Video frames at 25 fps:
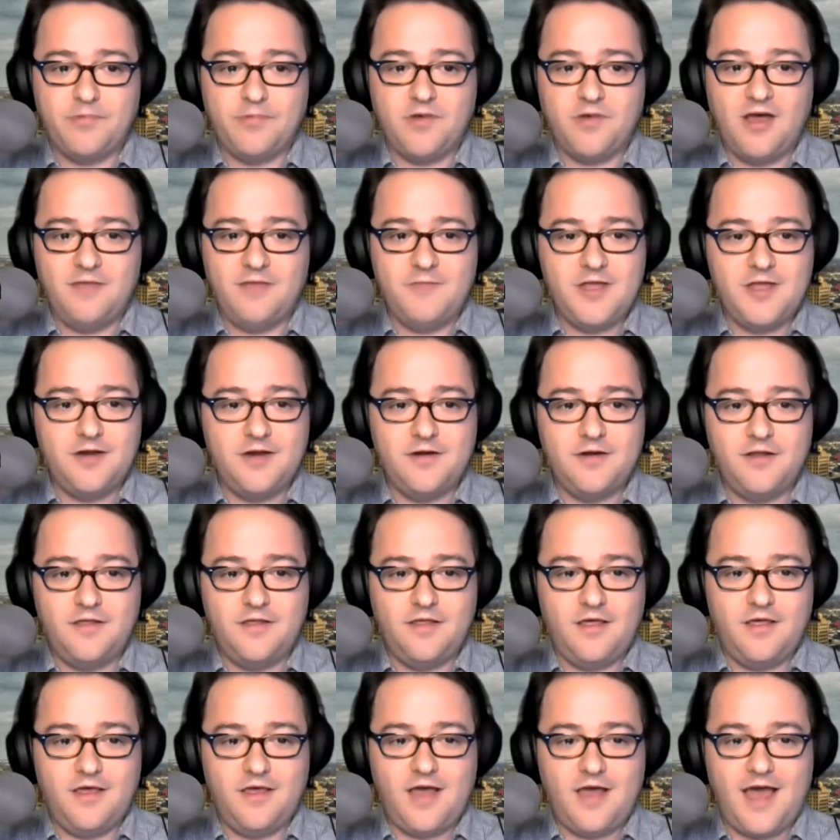I mean,
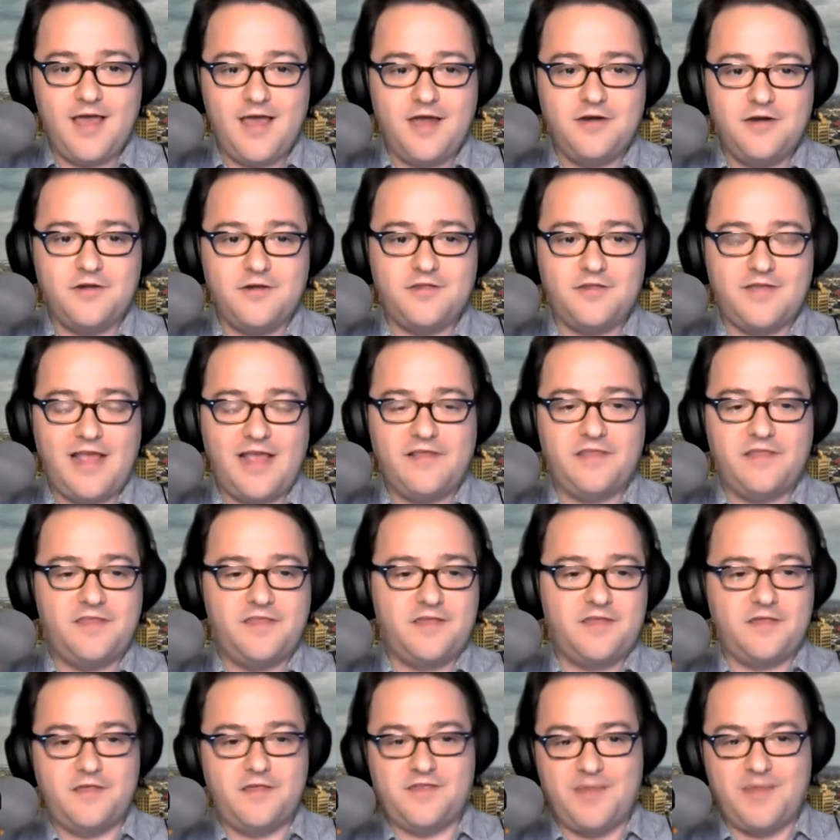I understand that
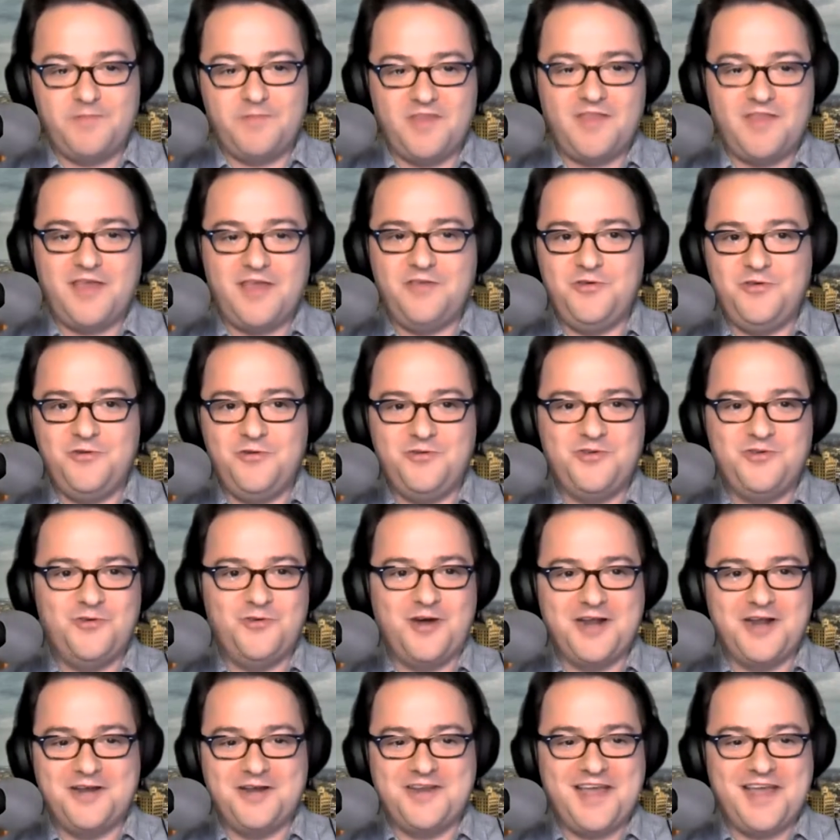this is something that you do
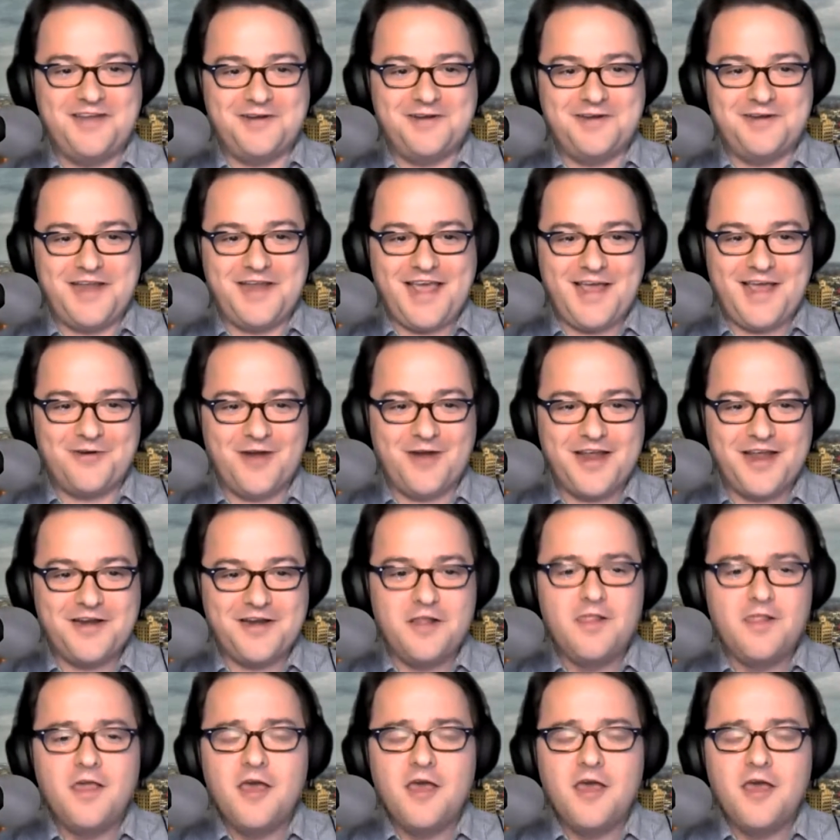on a day-to-day, right?